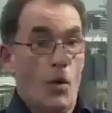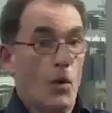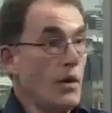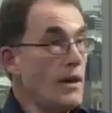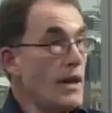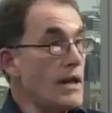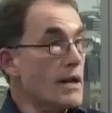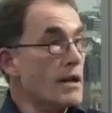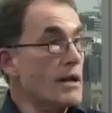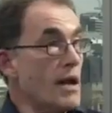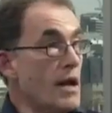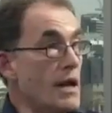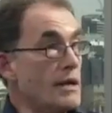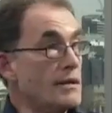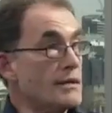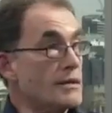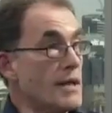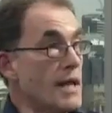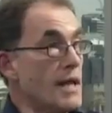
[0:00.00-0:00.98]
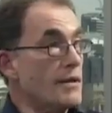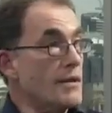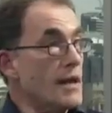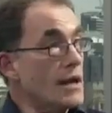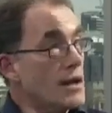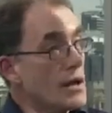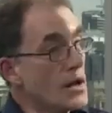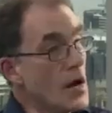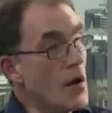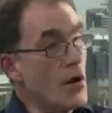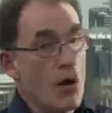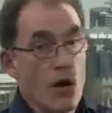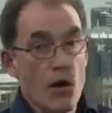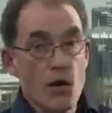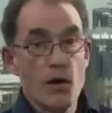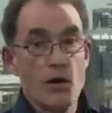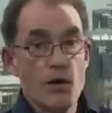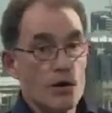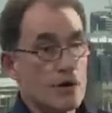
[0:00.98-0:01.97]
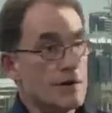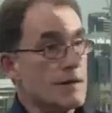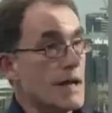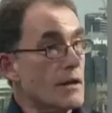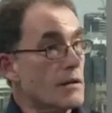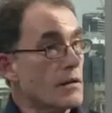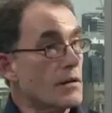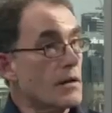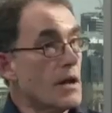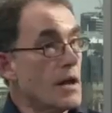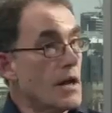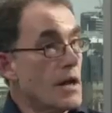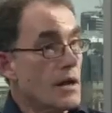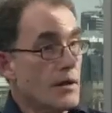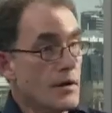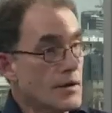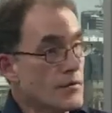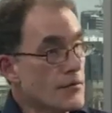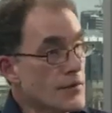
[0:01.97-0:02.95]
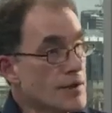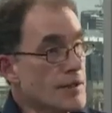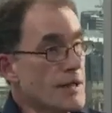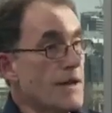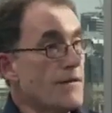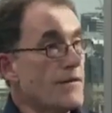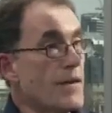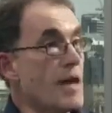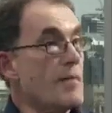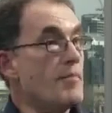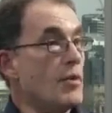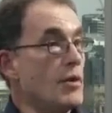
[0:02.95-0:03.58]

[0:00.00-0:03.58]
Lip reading: all their clients saying they no longer could receive